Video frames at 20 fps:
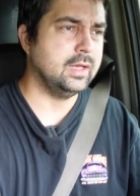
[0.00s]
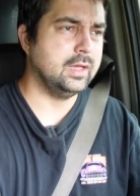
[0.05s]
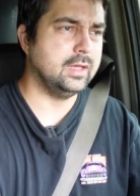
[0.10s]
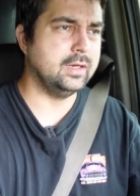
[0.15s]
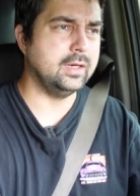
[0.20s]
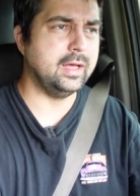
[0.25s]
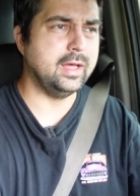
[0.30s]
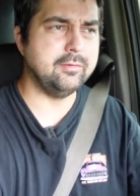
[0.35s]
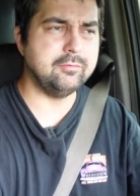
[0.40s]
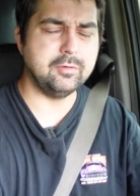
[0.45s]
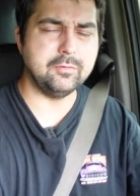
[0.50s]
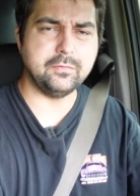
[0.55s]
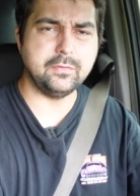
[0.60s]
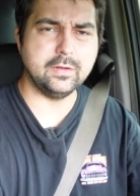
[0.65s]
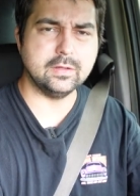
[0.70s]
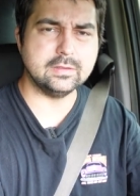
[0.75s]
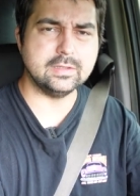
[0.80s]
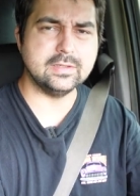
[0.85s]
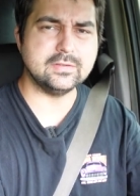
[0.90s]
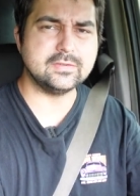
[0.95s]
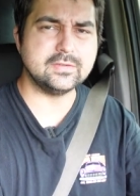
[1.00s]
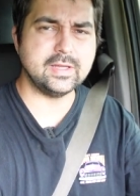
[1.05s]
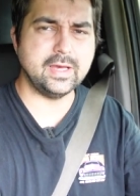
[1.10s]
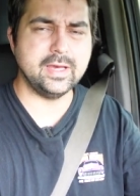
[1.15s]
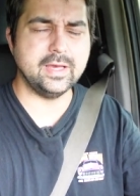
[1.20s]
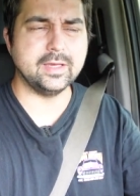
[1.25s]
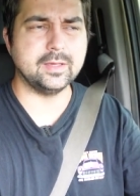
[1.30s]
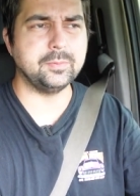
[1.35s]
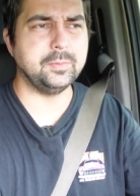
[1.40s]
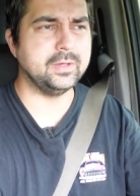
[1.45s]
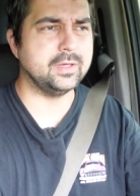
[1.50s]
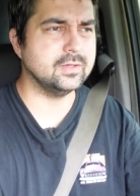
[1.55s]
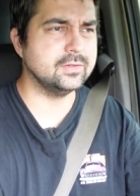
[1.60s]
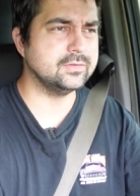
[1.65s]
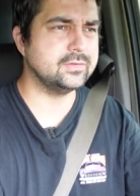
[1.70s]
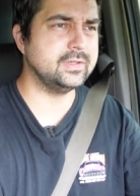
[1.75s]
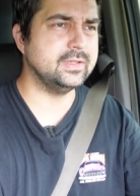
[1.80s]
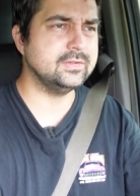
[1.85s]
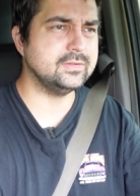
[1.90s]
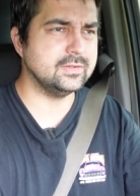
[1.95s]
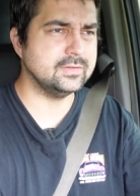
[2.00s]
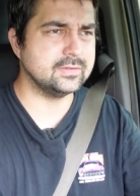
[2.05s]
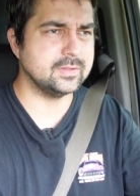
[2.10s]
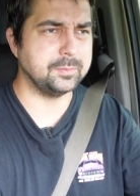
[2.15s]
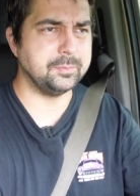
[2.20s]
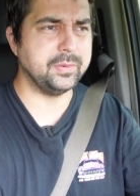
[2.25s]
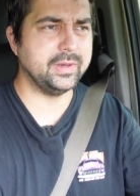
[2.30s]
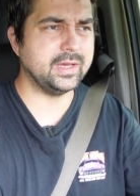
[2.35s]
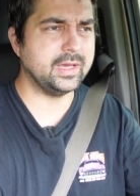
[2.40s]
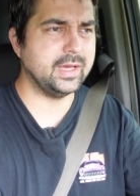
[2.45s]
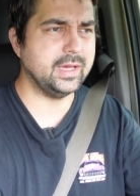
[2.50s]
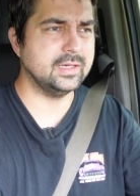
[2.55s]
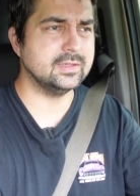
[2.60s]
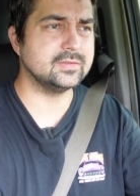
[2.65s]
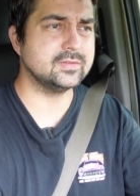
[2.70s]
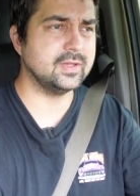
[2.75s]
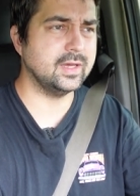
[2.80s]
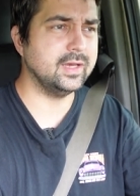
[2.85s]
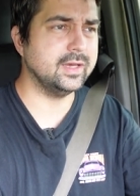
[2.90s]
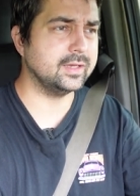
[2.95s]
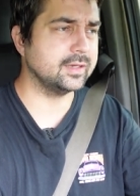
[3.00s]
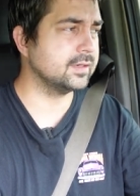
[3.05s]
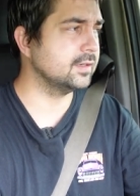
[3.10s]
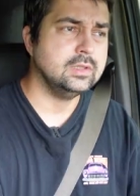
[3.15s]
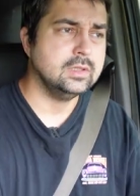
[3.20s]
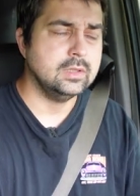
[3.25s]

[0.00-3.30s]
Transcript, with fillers: And I haven't filled this tank because this is a big ass tank.